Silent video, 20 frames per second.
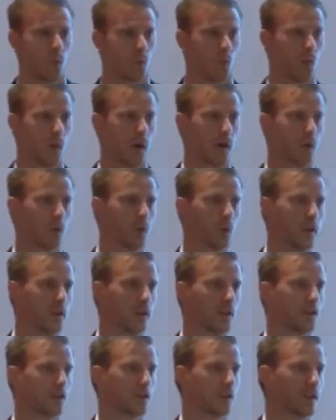When we
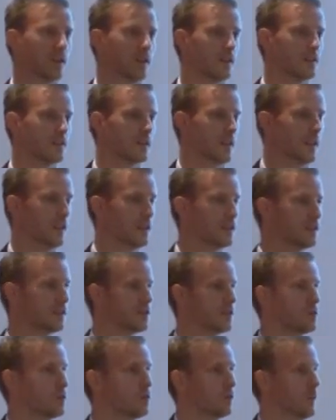looked at this
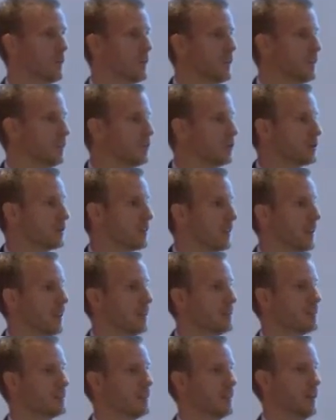case, we looked
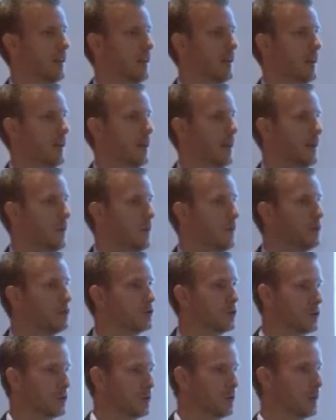at
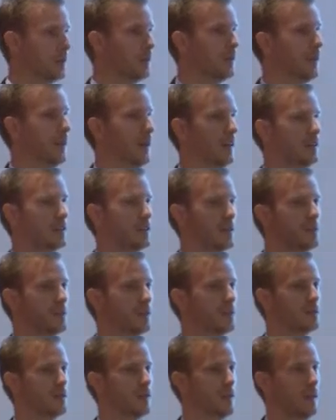two
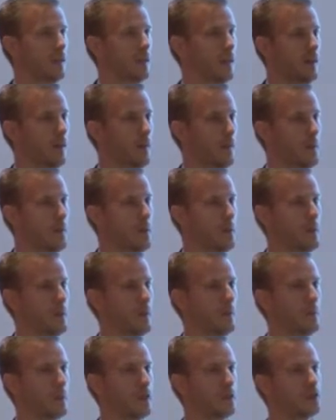separate
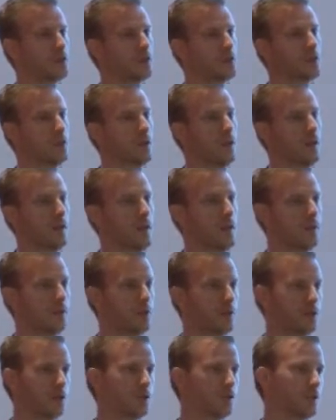parts. The
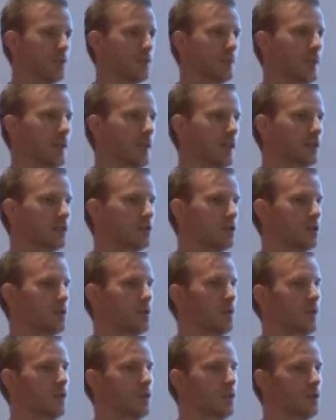first being to
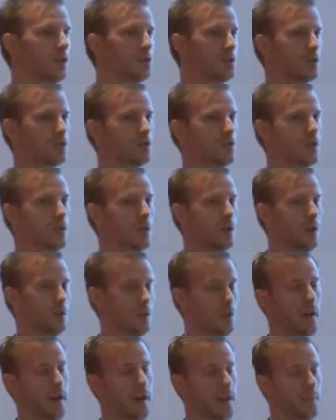reduce
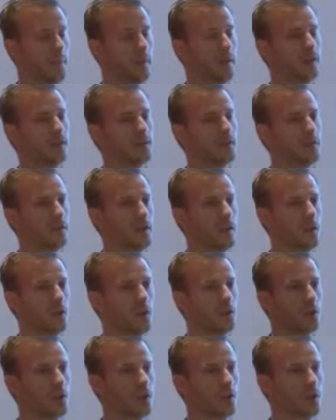or eliminate the
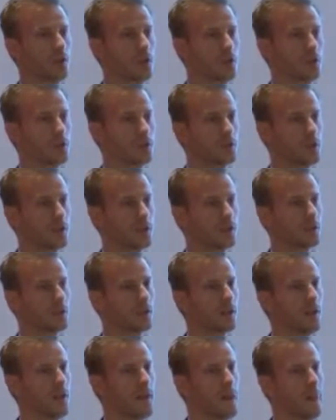local currency risk,
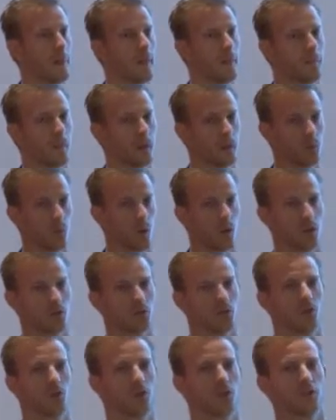but we
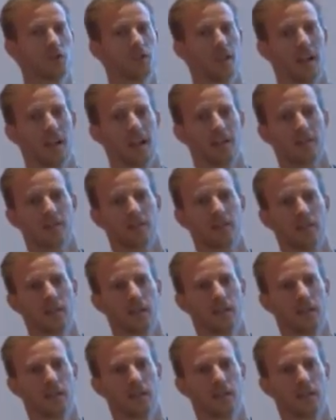also looked at